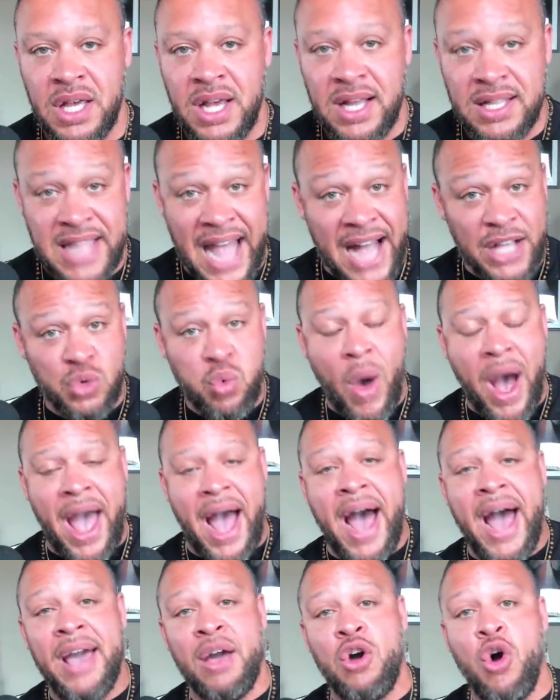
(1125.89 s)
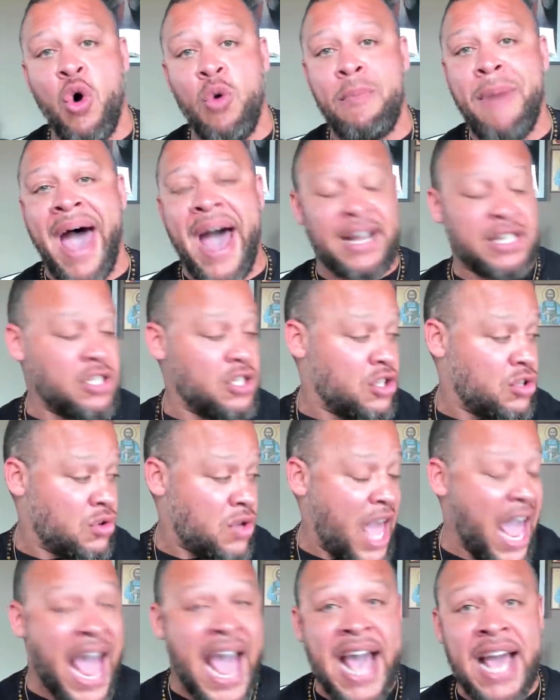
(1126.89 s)
And that's why I go back to the
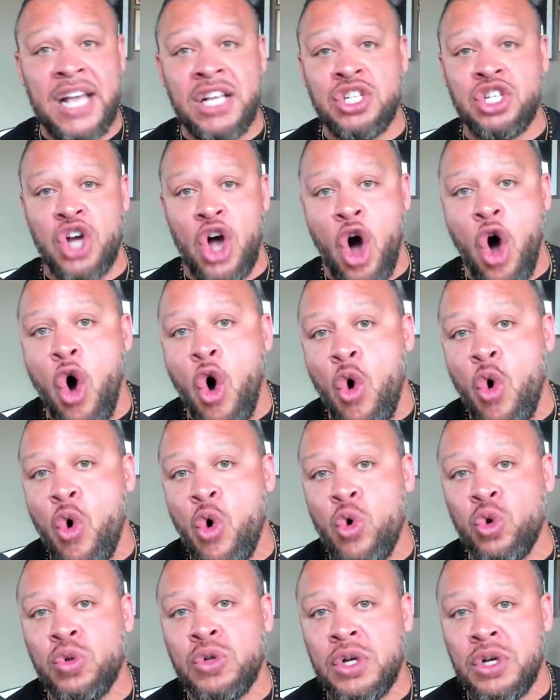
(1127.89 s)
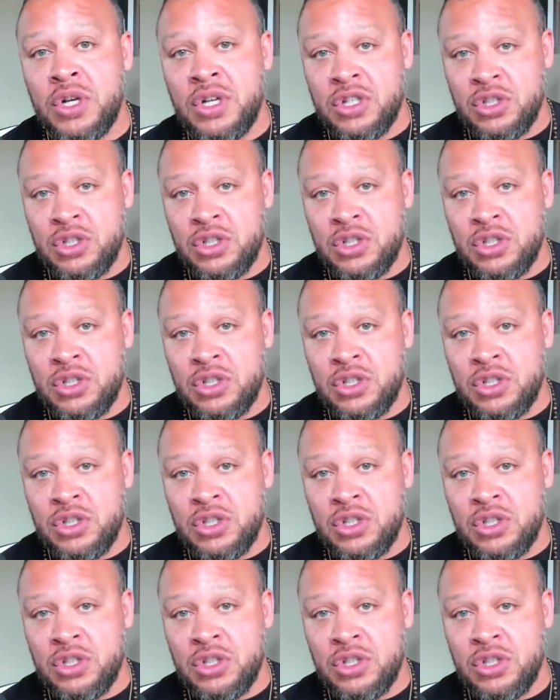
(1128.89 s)
age old,